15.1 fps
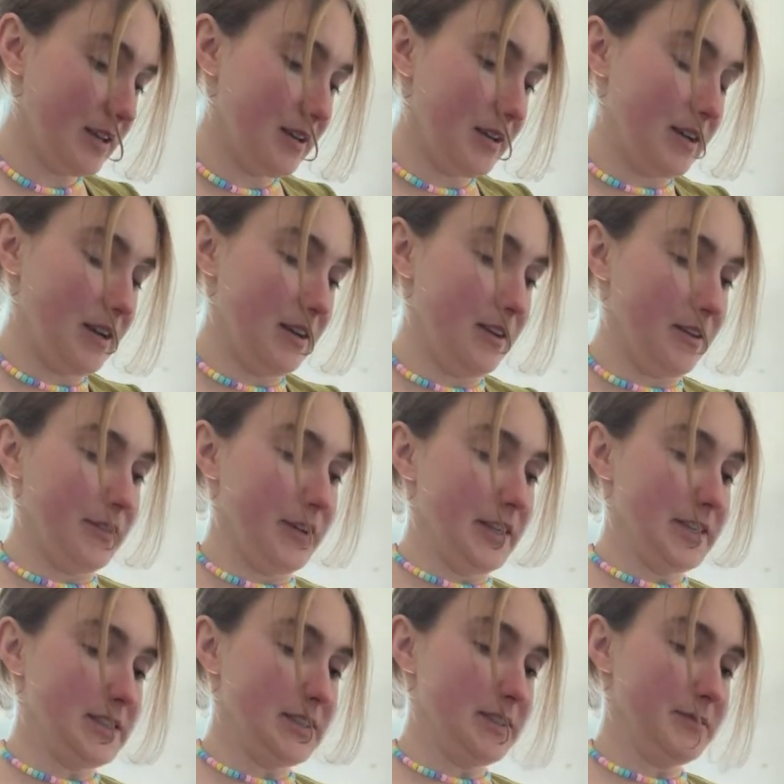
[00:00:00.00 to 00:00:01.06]
I love
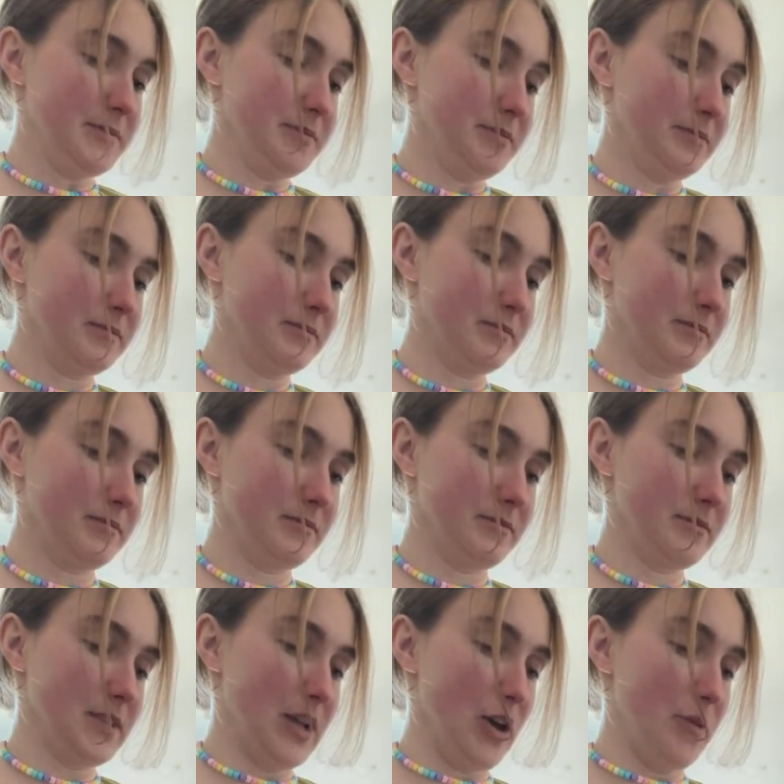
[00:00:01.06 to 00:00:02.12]
it.
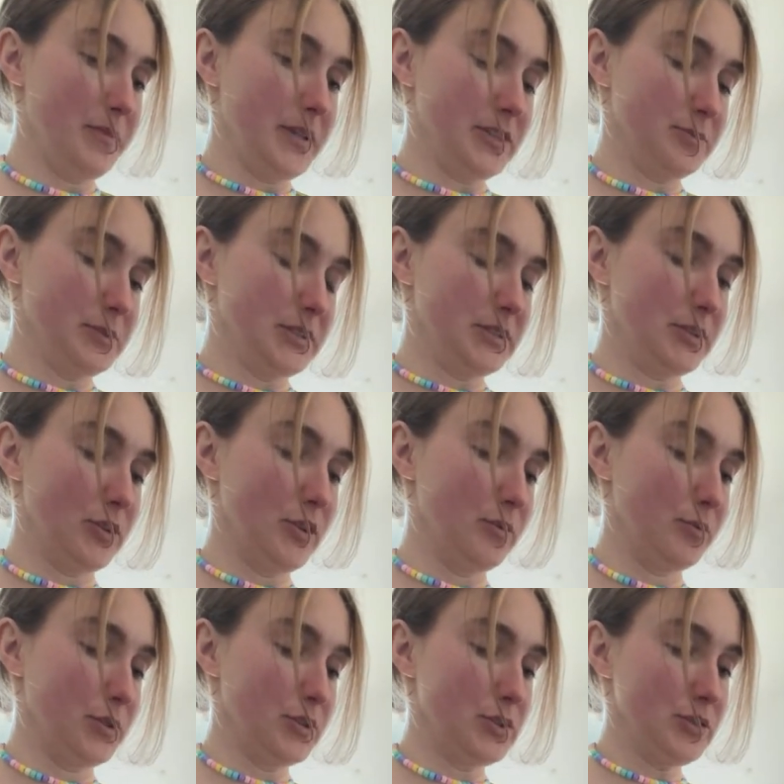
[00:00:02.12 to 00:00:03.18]
I hope this one is a good
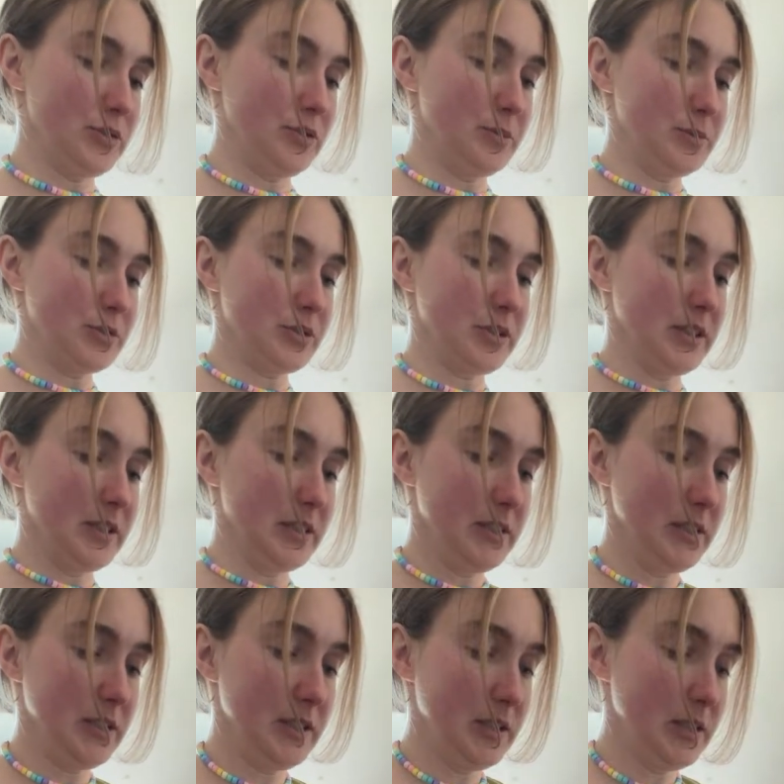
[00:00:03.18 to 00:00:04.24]
one too. I'm just gonna
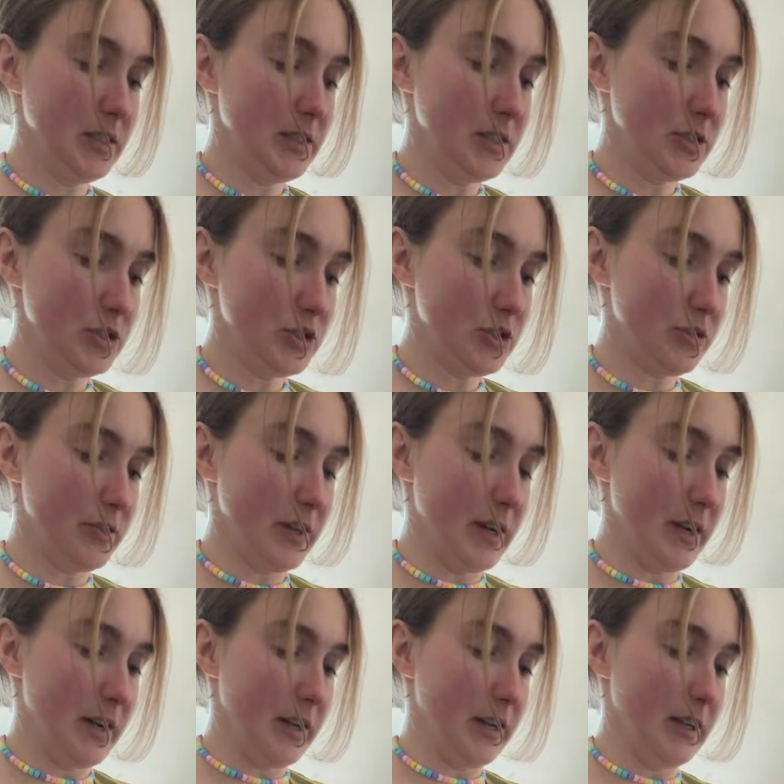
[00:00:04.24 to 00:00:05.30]

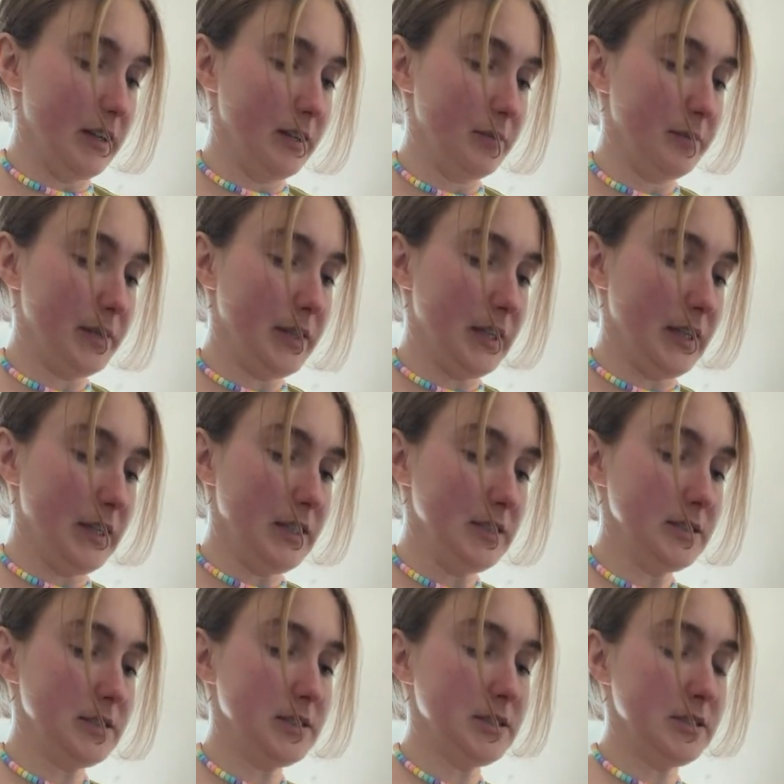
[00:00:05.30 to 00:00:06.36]
try a little
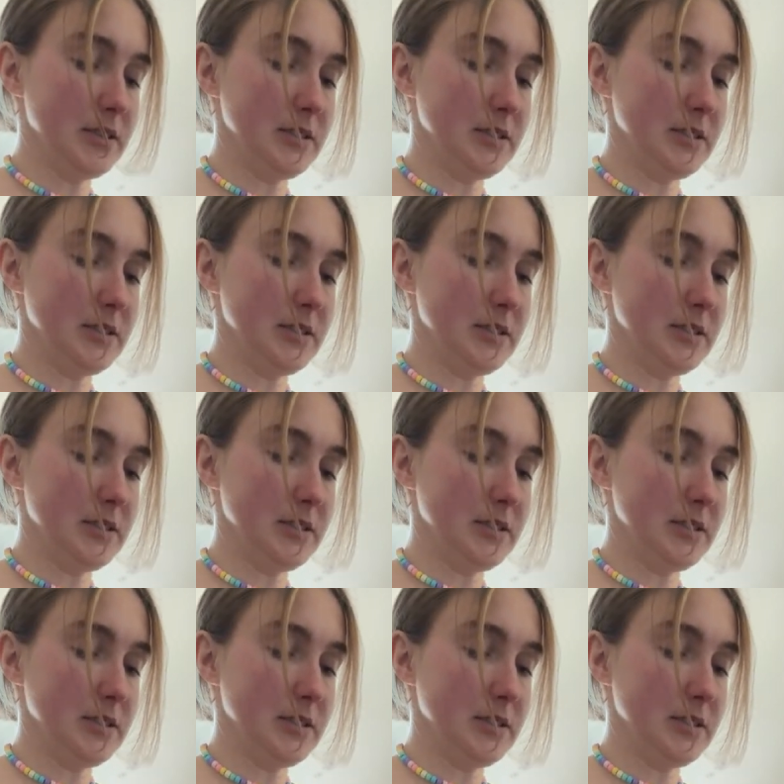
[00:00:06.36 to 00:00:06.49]
piece.